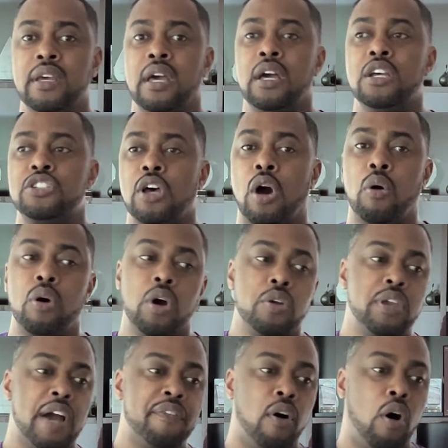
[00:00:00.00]
So
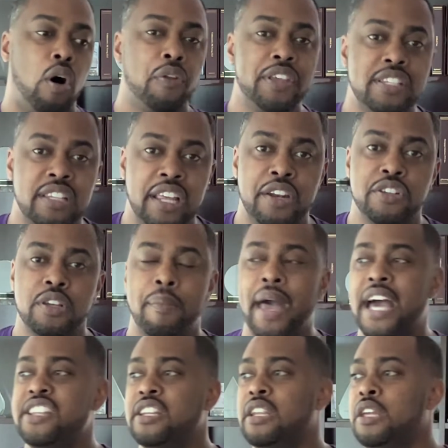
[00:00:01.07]
you have all these lenders.
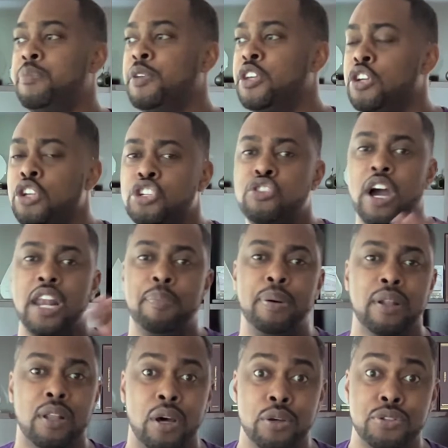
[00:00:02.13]
Imagine, you're trying to
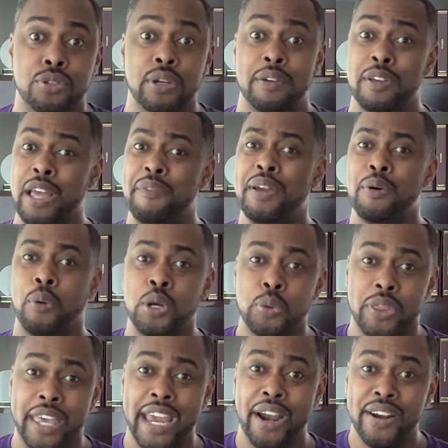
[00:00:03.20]
put loans through. Have you ever worked
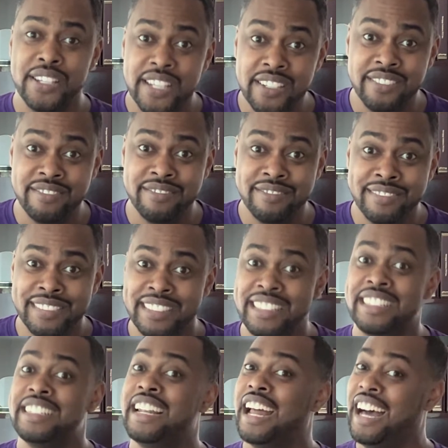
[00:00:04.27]
with Carrington?
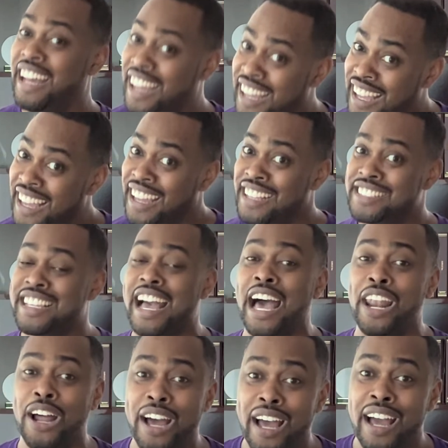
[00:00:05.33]
It's
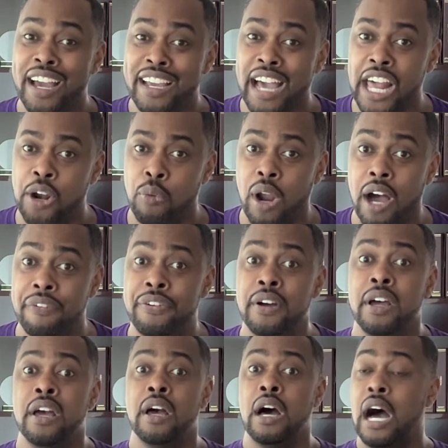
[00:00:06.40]
kind of rough.
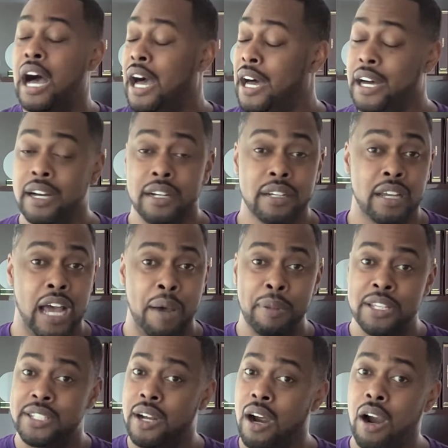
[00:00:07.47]
God
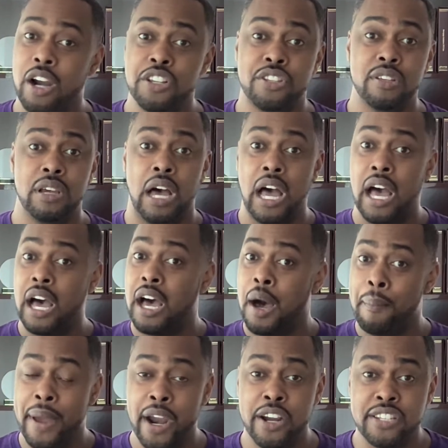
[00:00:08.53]
bless their hearts.
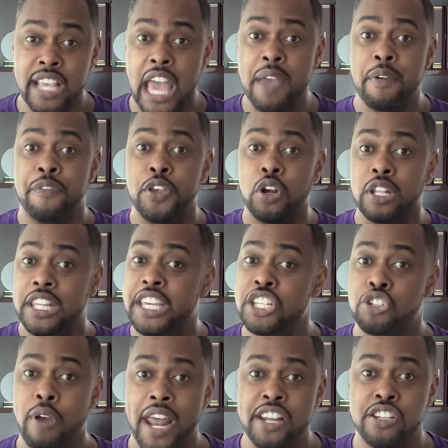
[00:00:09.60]
Amerisave, if your lead
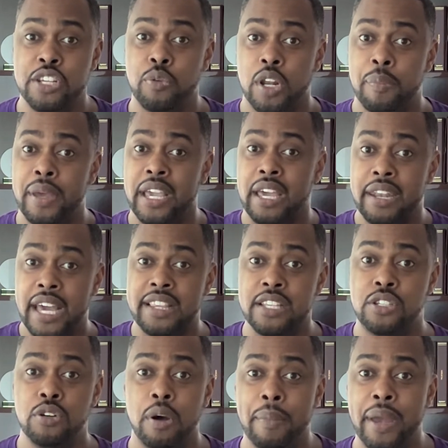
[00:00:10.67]
strategy would have been connected
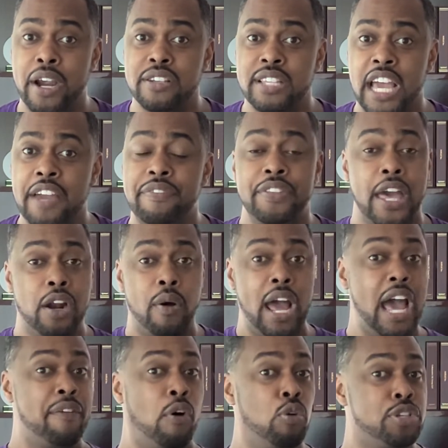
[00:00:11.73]
to Amerisave, they don't
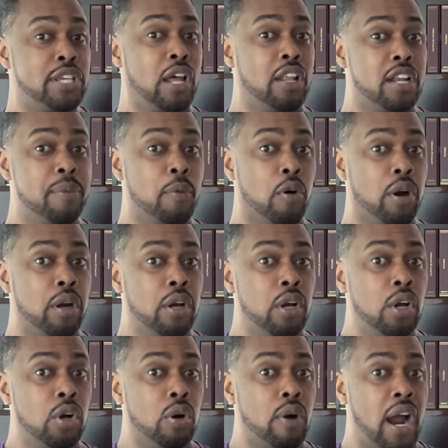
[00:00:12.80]
have wholesale anymore,
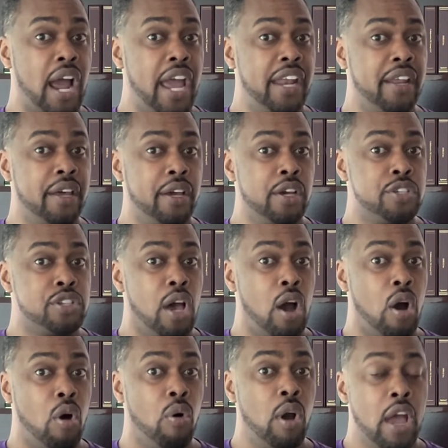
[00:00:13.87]
right?
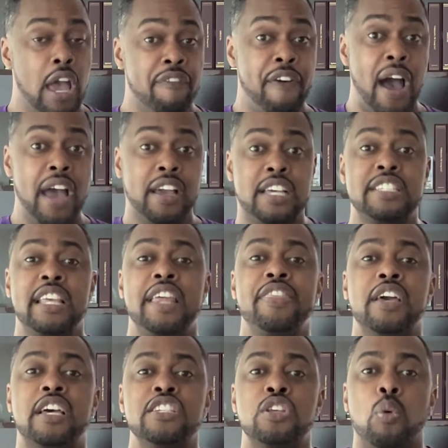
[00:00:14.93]
So
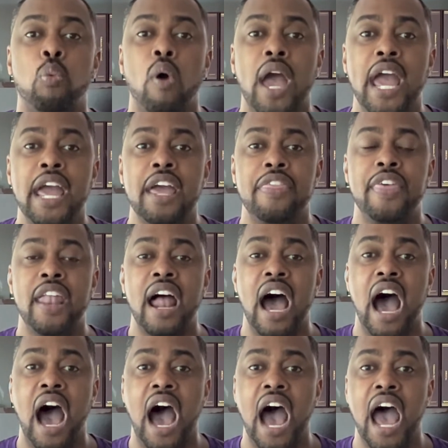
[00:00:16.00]
because the way that
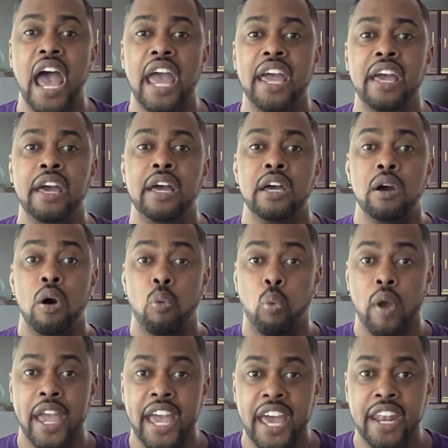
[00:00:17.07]
I
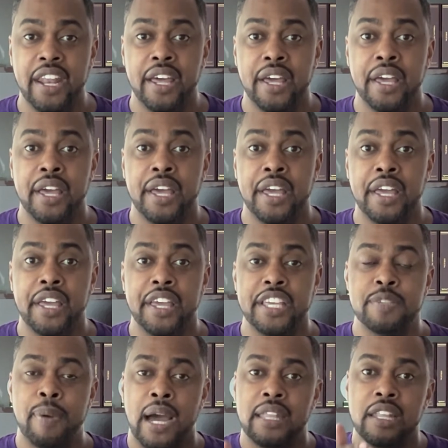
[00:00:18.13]
win is
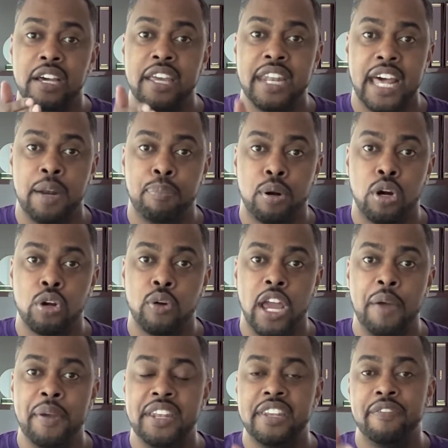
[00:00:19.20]
by looking at a
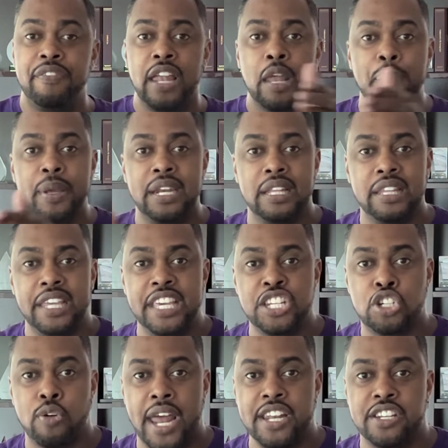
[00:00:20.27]
program and developing the lead
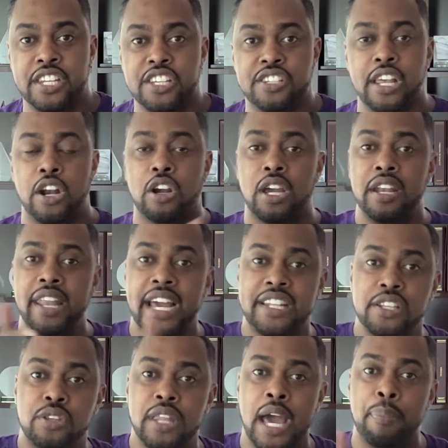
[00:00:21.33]
strategies that are
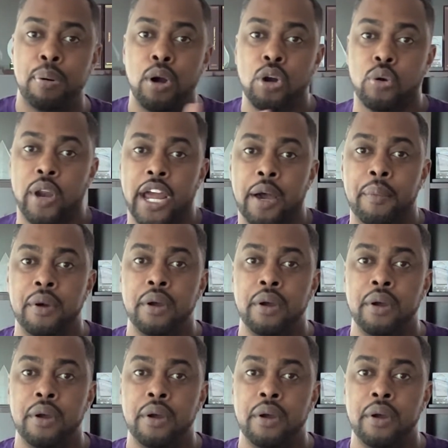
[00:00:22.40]
connected to that program.